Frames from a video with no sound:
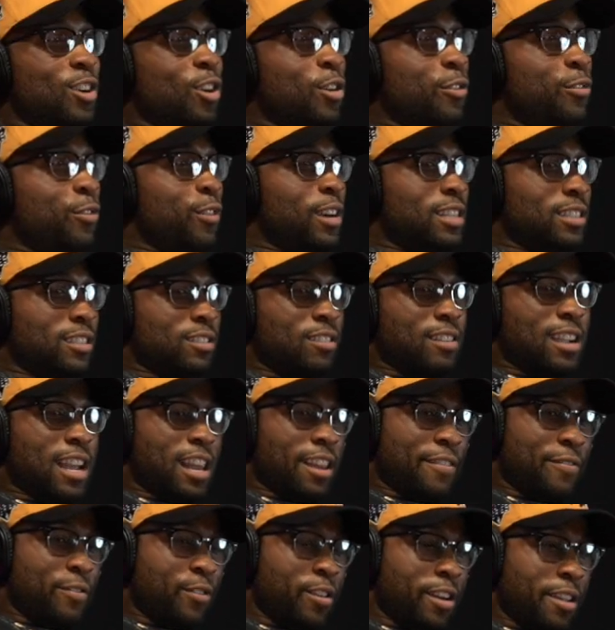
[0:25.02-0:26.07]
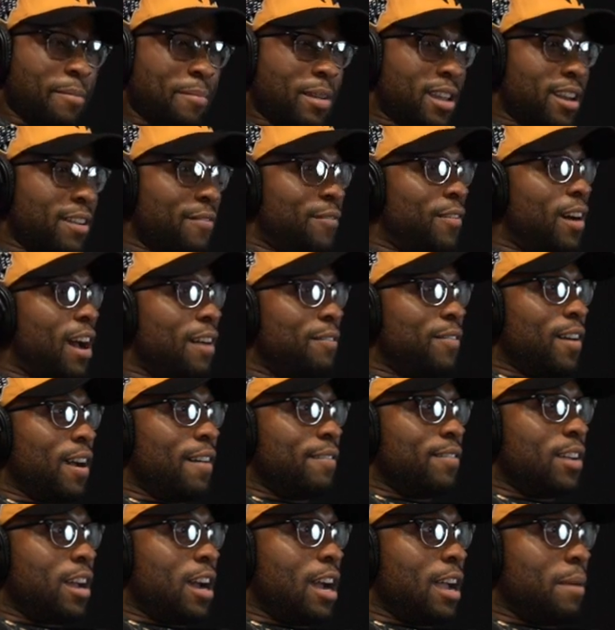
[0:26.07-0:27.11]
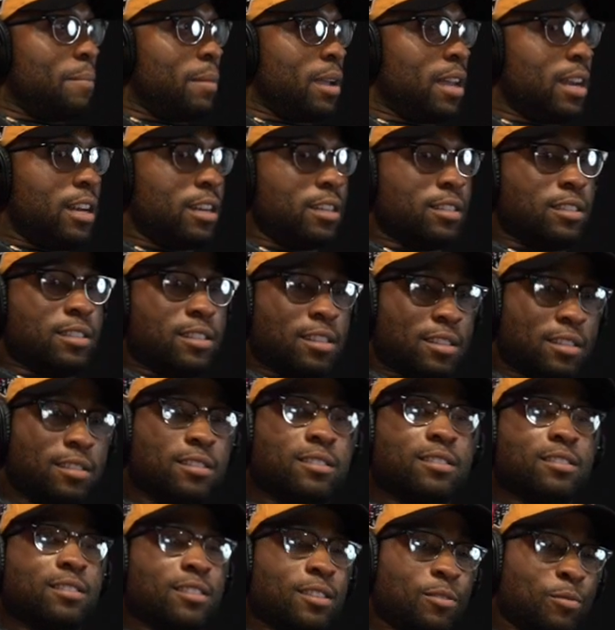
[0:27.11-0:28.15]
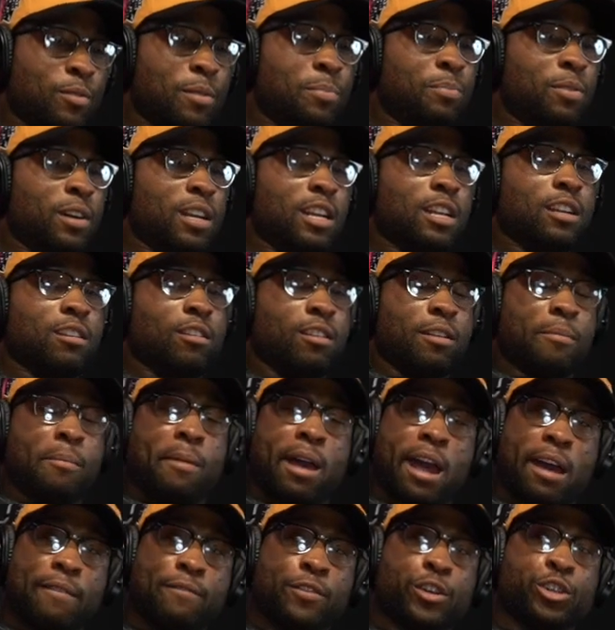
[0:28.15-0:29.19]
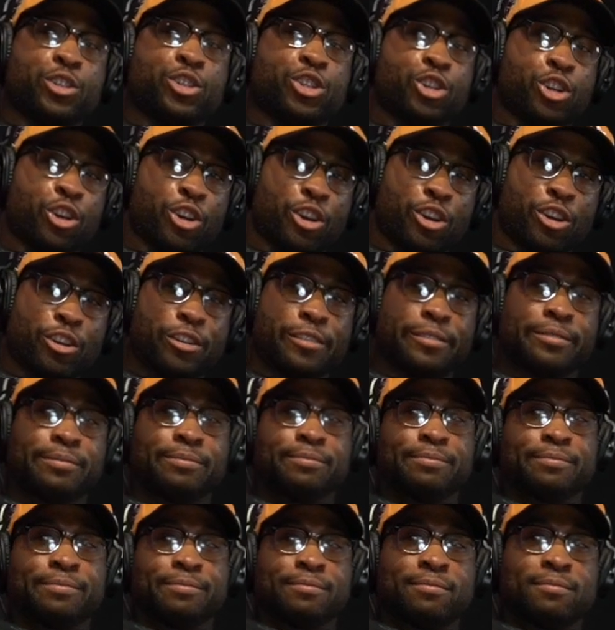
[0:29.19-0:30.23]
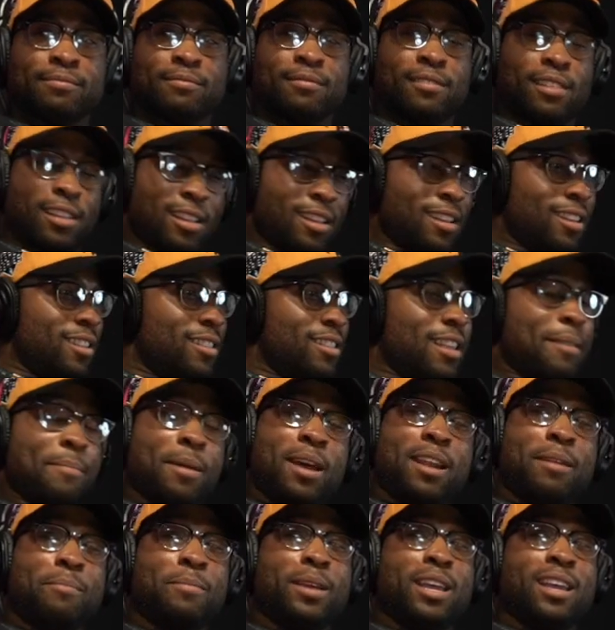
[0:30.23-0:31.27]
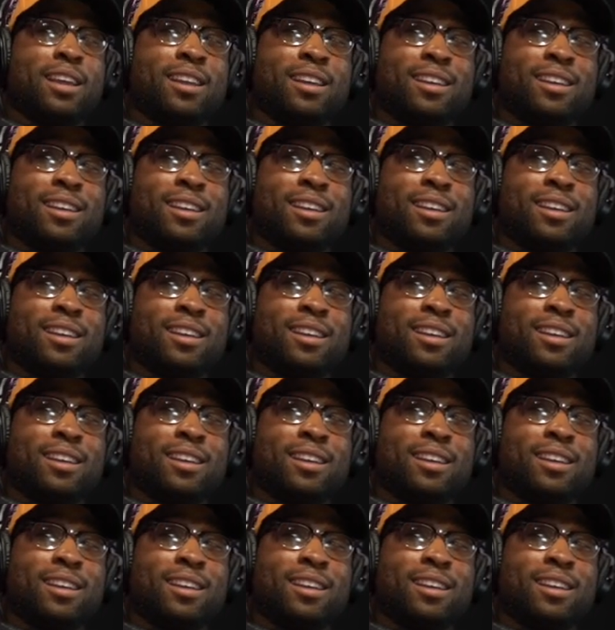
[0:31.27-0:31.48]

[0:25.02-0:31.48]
old Fresno, California, man. The 559, man, It's we putting it on the map for hey, sure. They proud of you, huh? They better be.